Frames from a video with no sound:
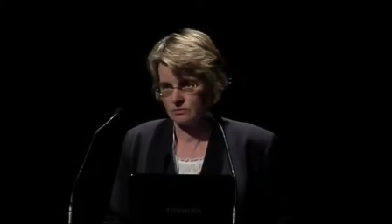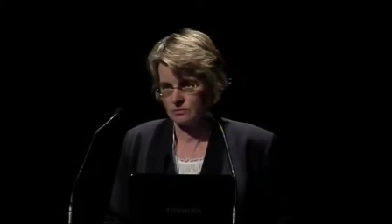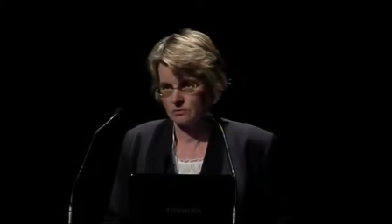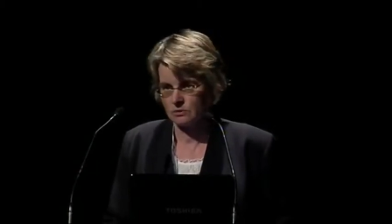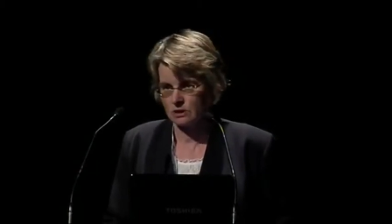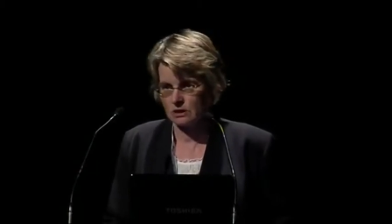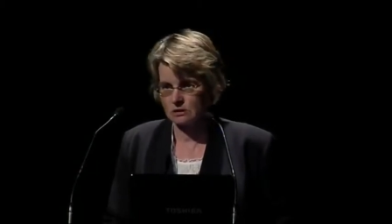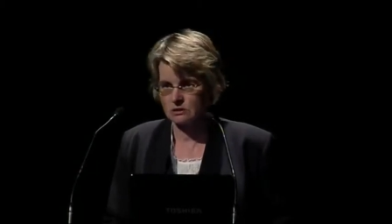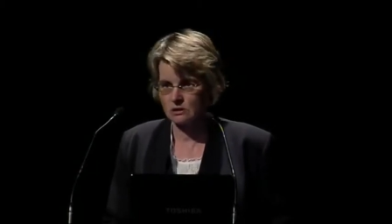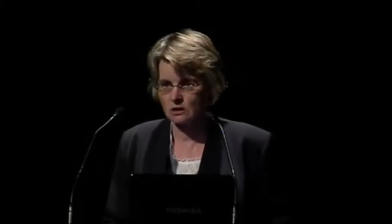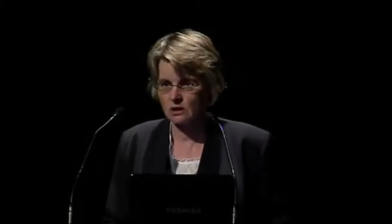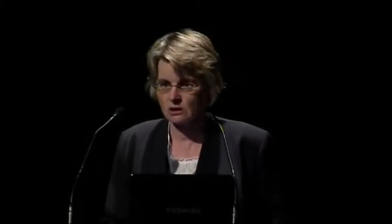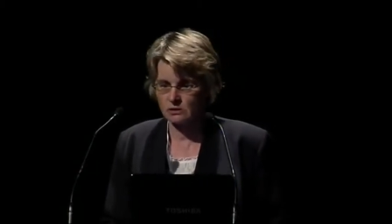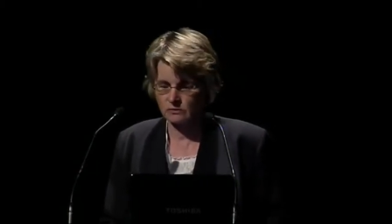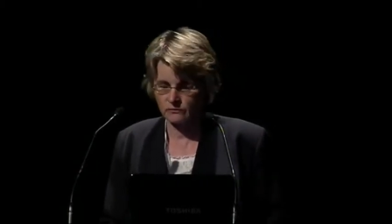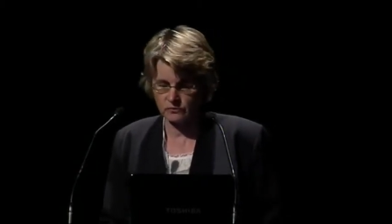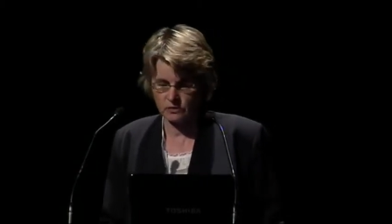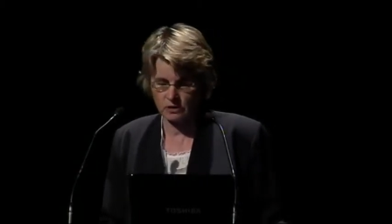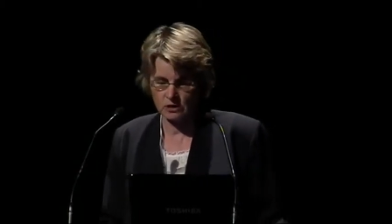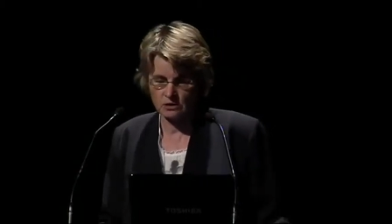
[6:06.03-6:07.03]
That's the kind
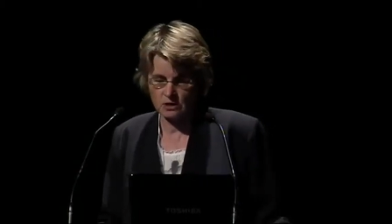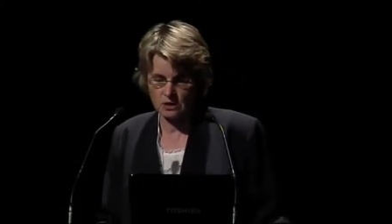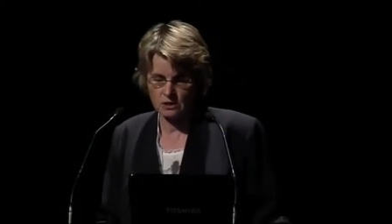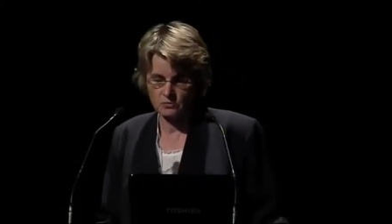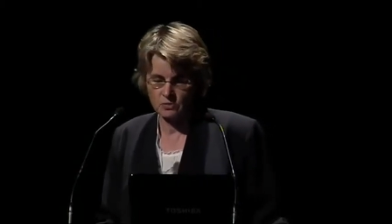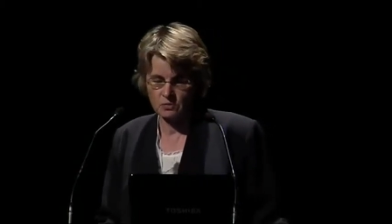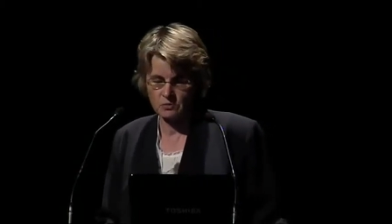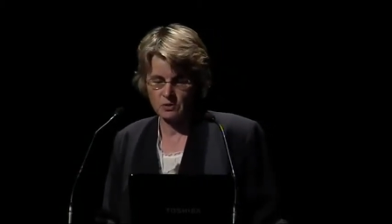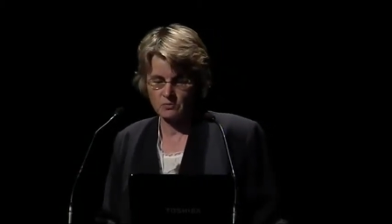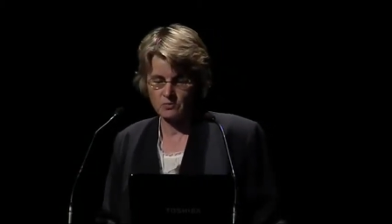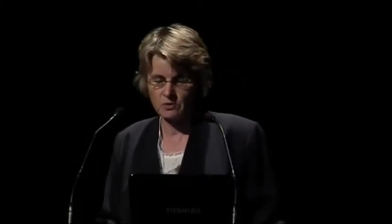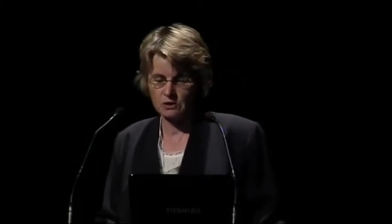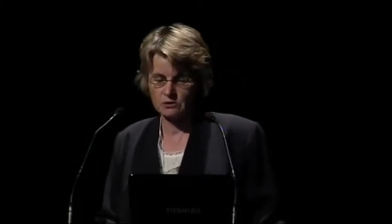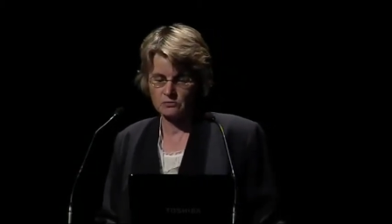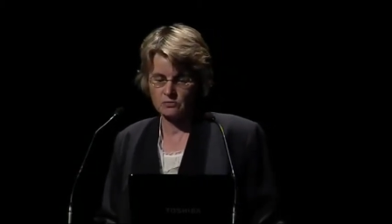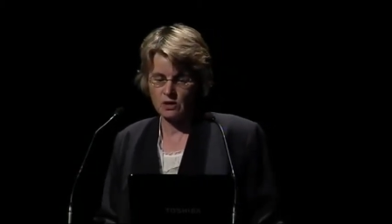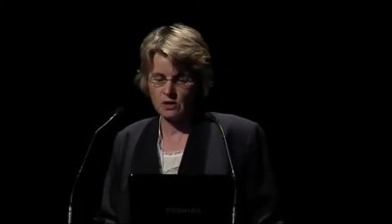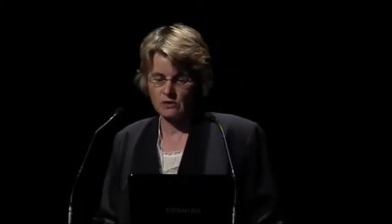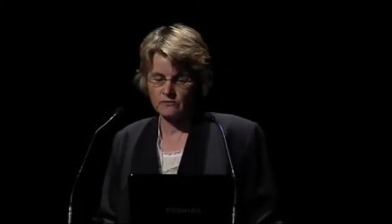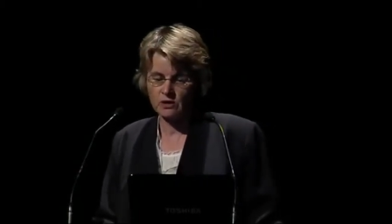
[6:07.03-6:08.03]
of thing that we mean by
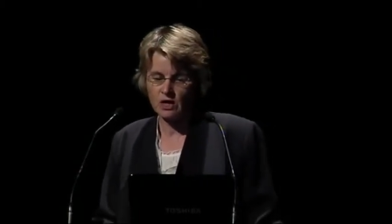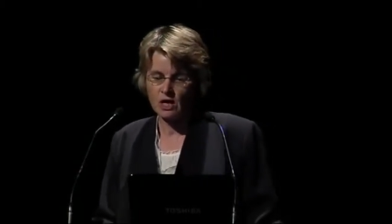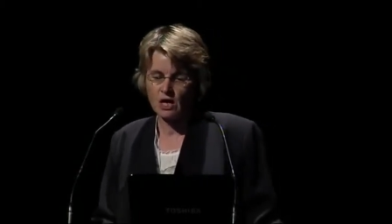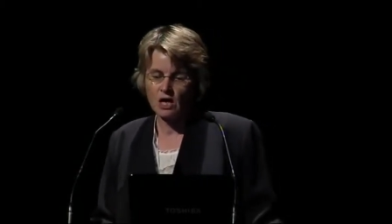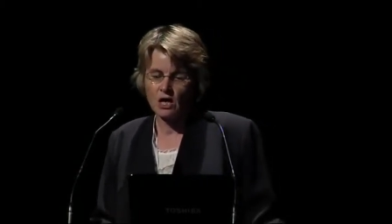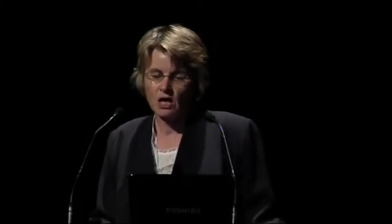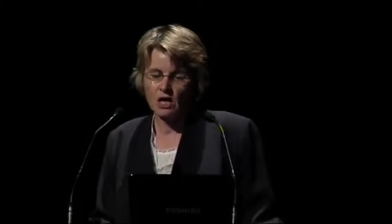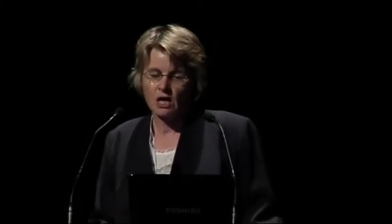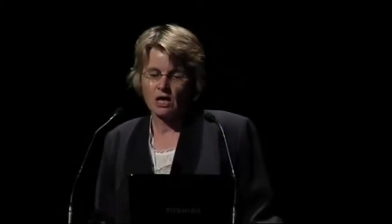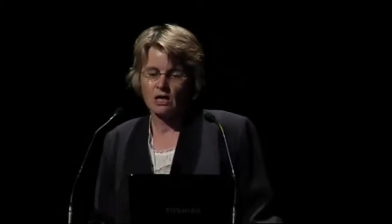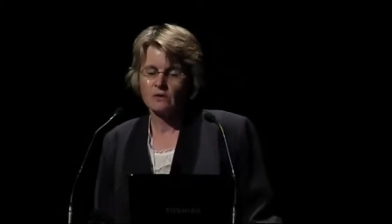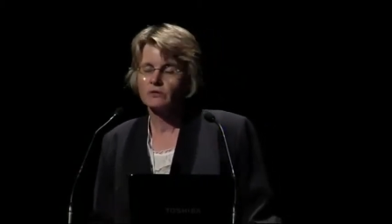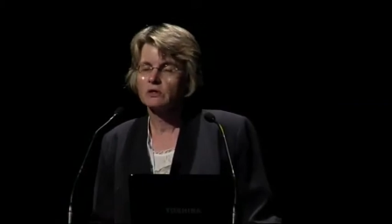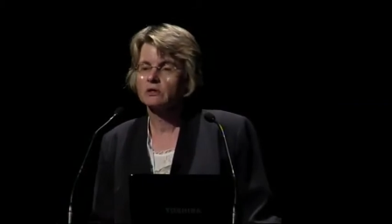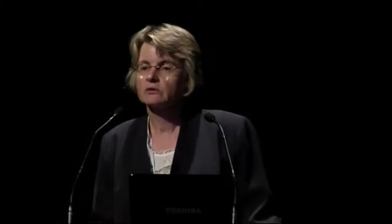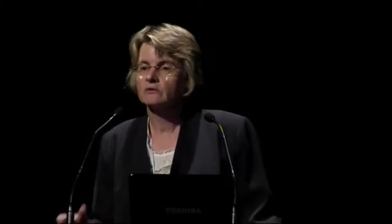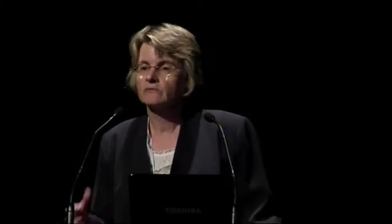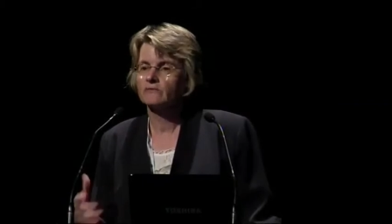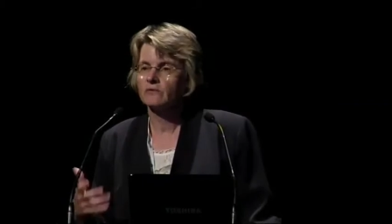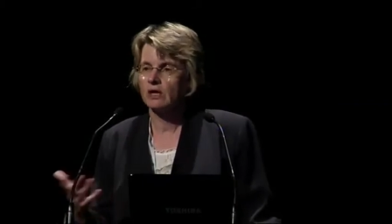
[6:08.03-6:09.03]
derived. And
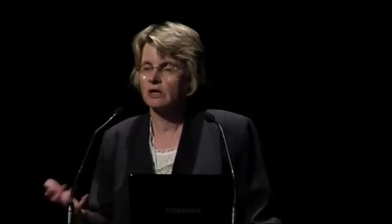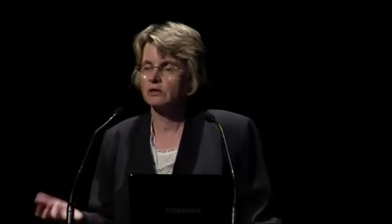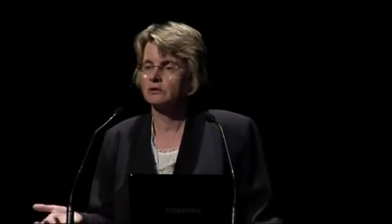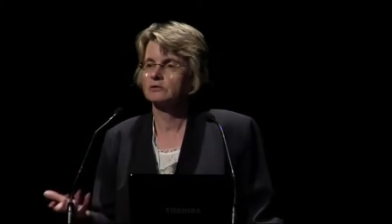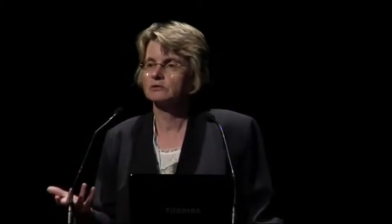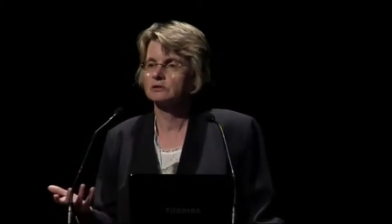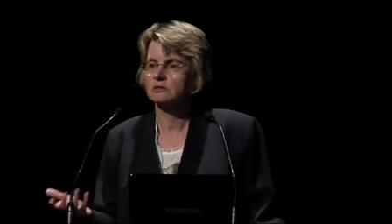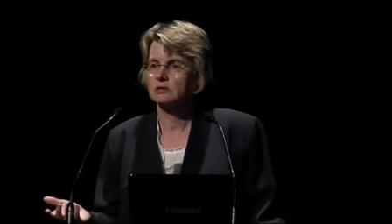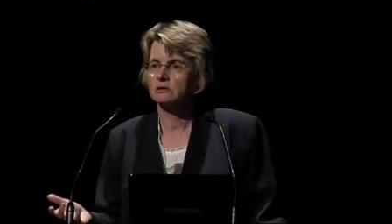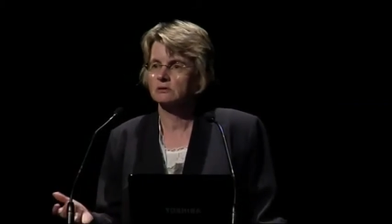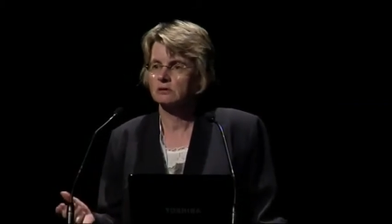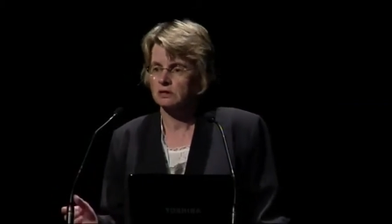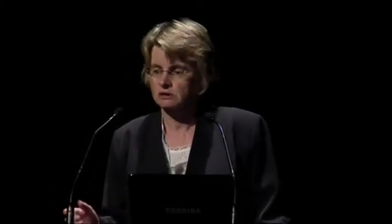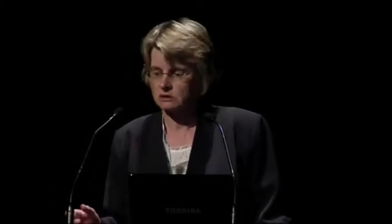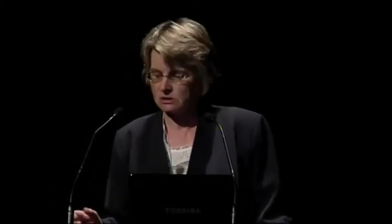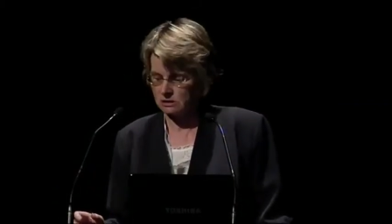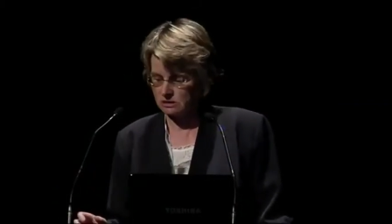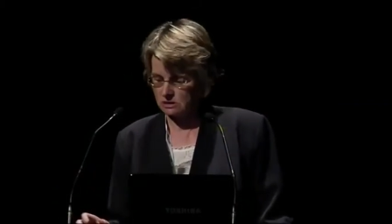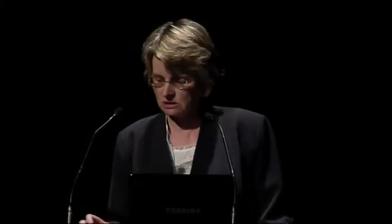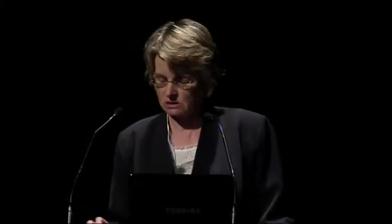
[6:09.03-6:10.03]
then the values that are
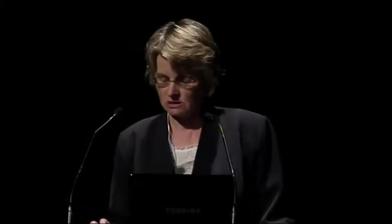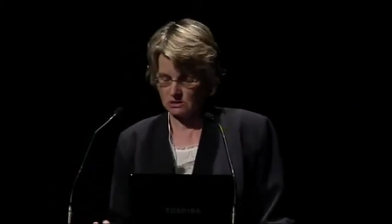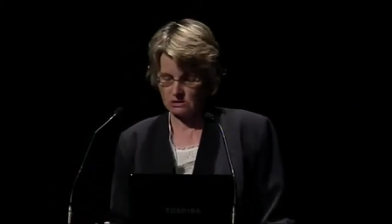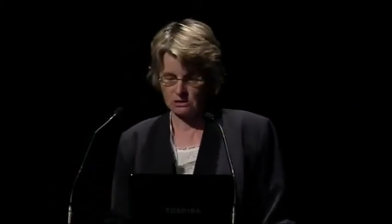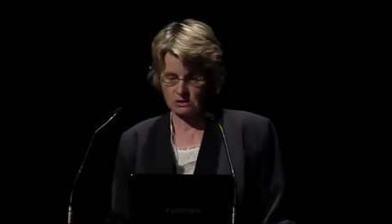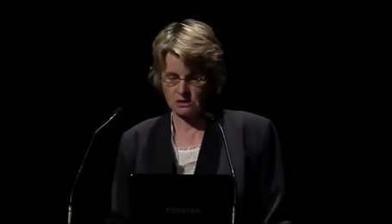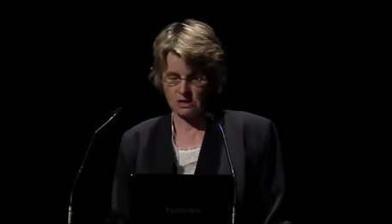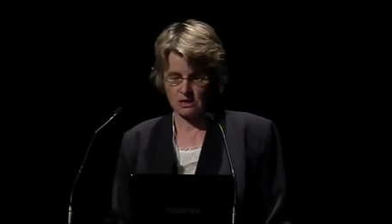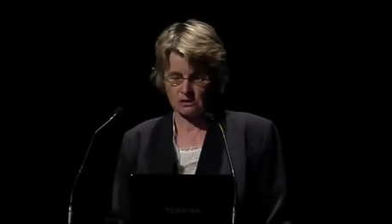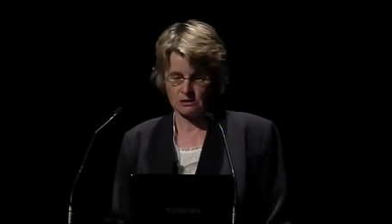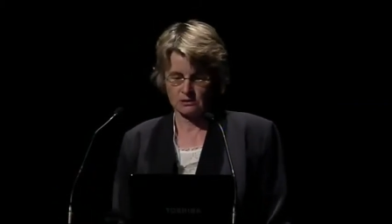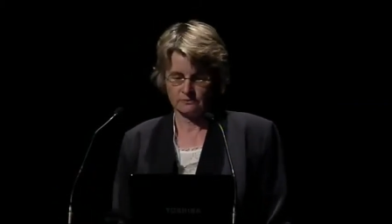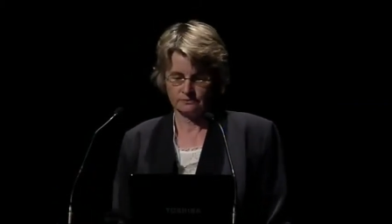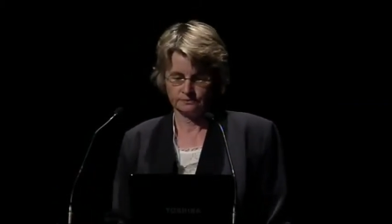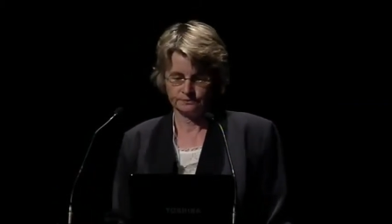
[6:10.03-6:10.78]
actually sitting in the data.